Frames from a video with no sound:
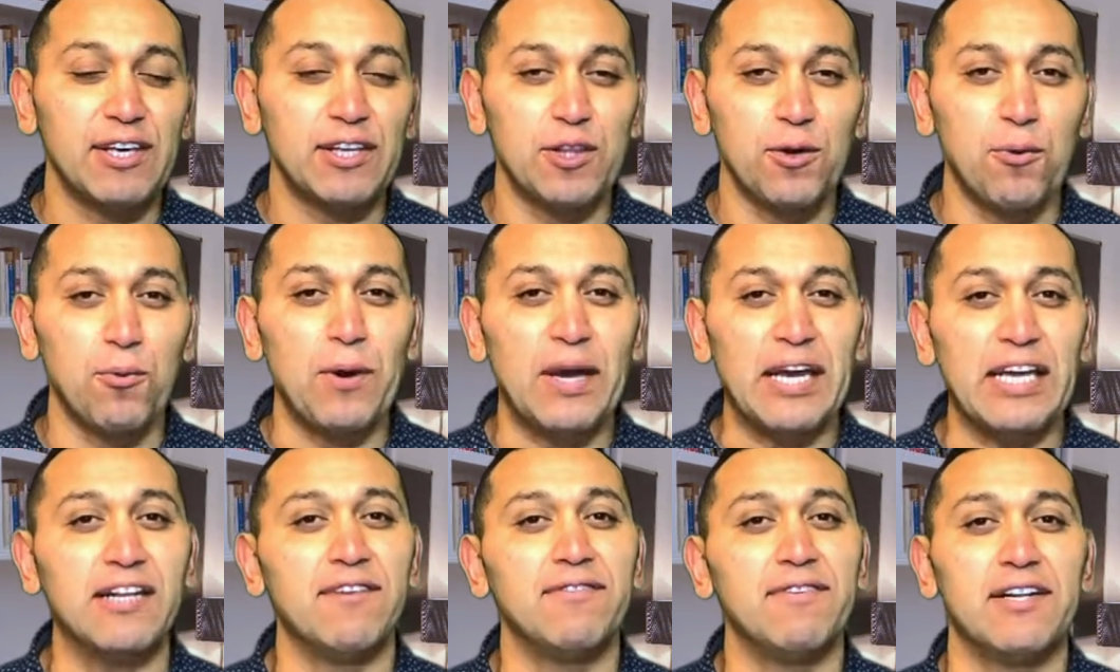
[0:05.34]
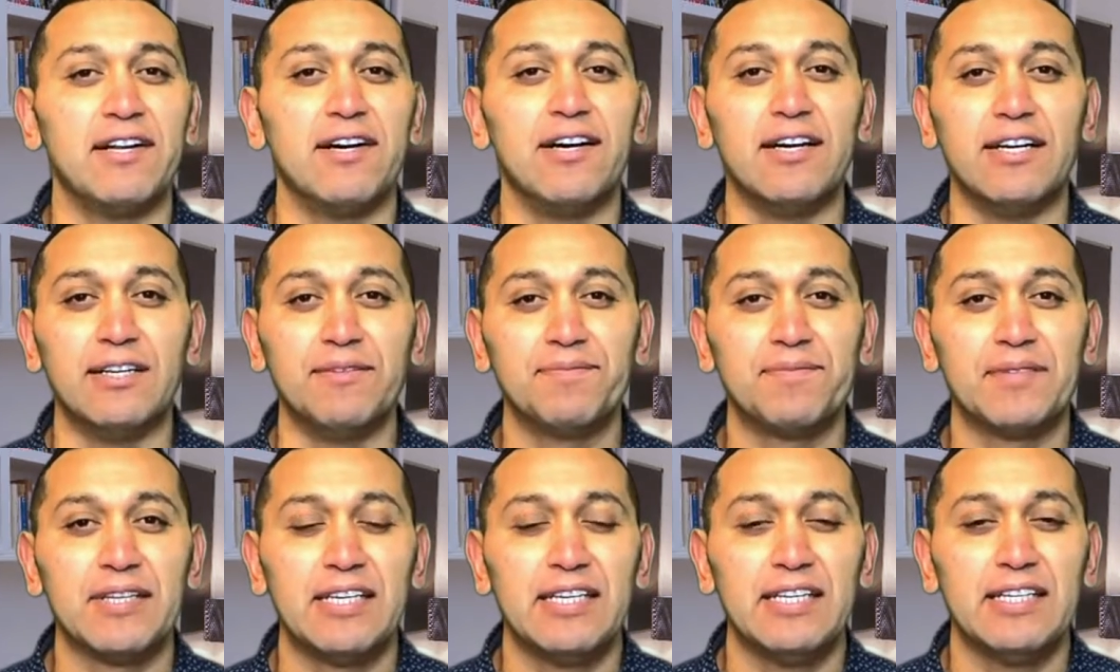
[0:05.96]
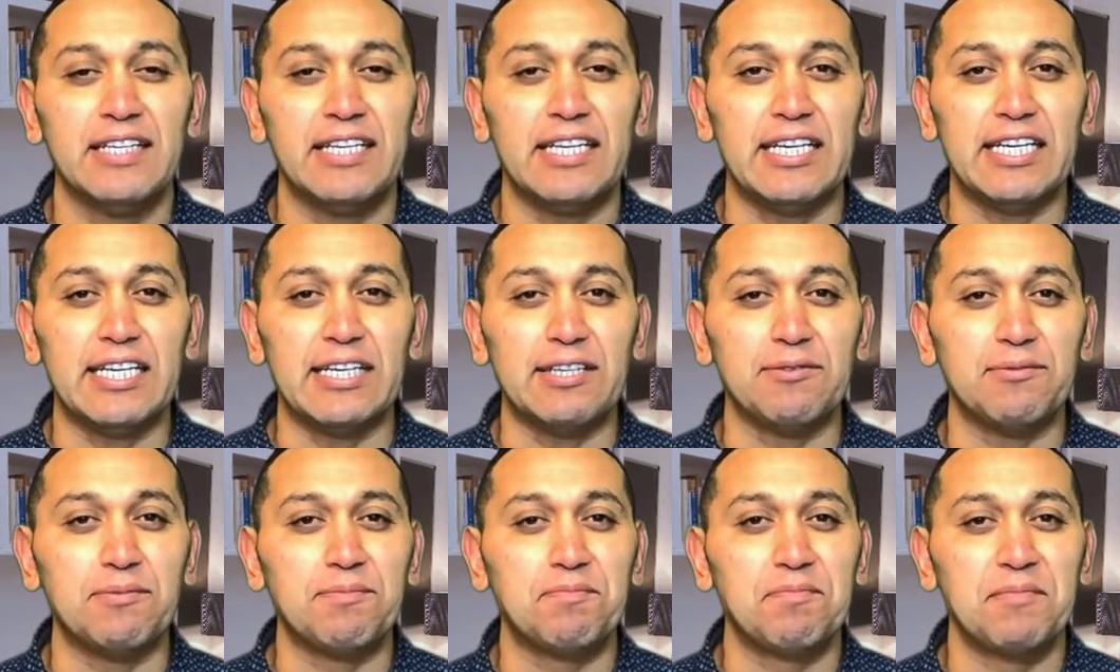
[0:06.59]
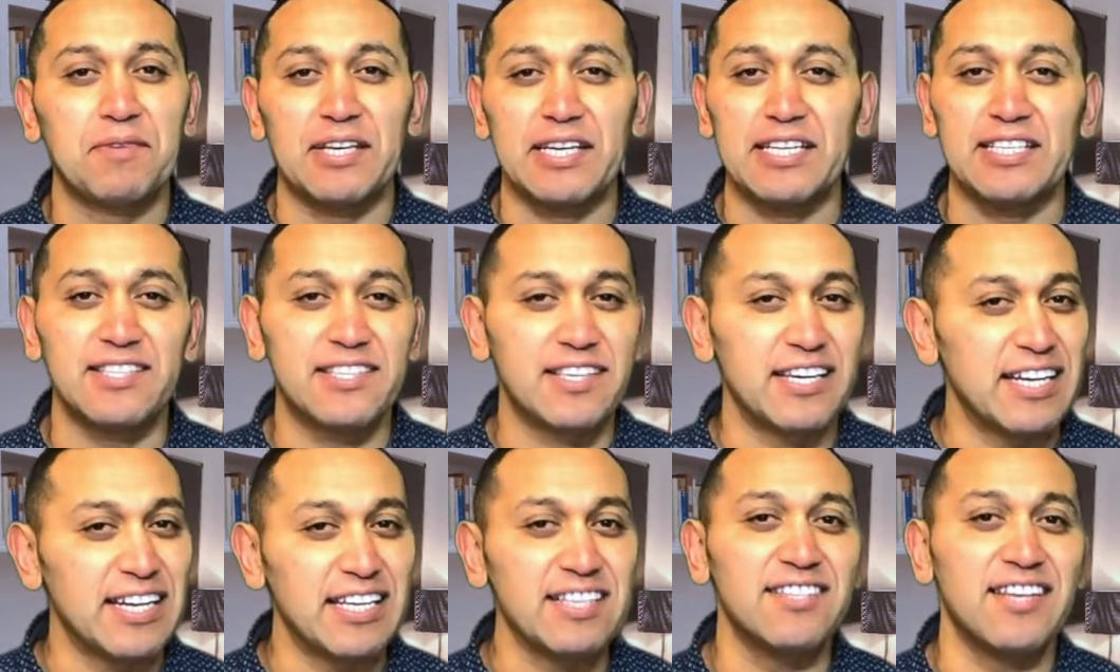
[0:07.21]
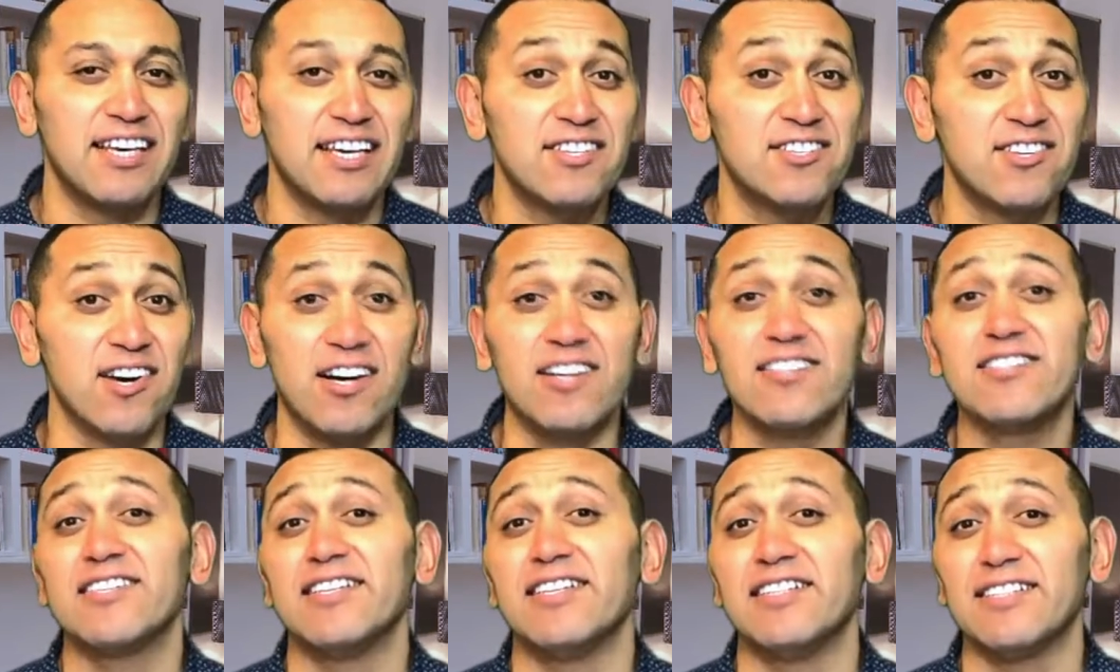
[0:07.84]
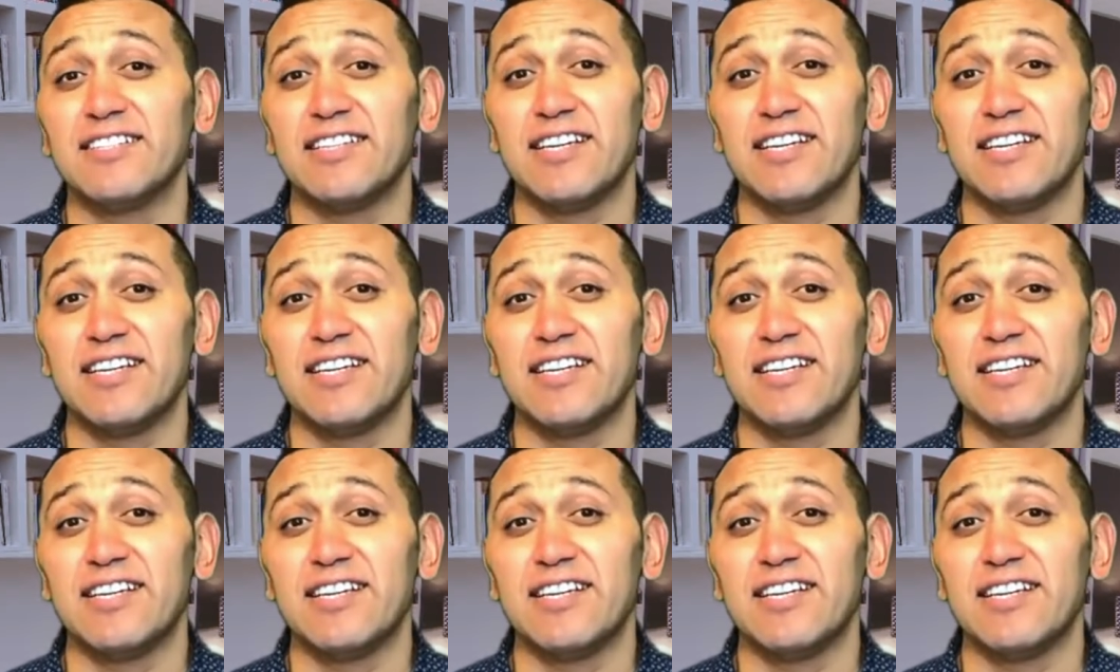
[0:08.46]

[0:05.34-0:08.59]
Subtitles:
the weight of it all. Uh, it's getting exhausting.